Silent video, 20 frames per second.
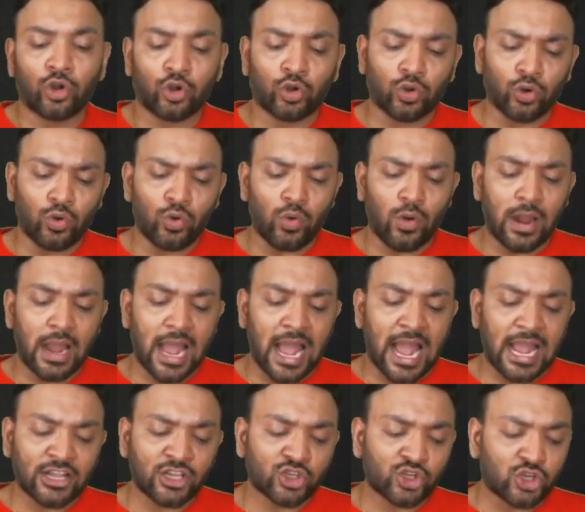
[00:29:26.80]
to
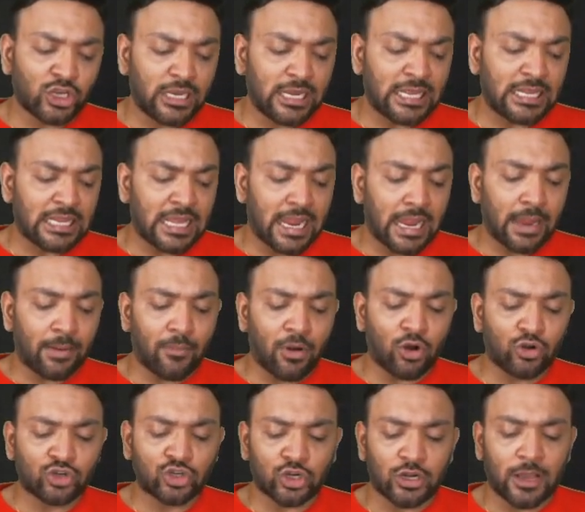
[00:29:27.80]
actually the
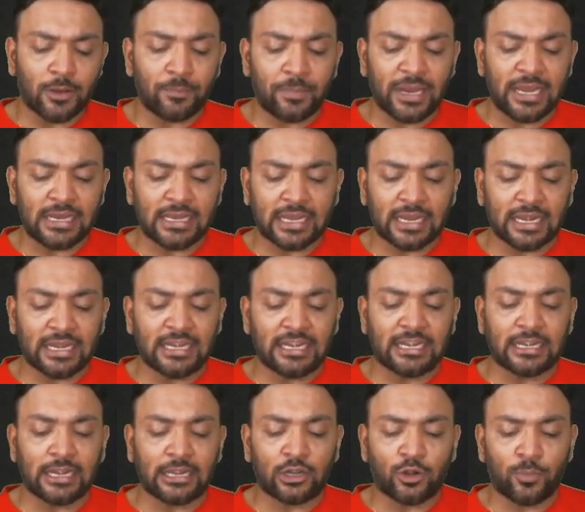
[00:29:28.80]
amount should have been
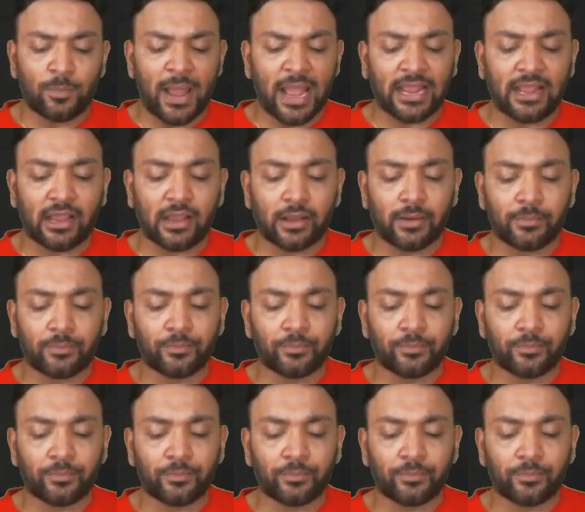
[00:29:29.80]
credited to bank.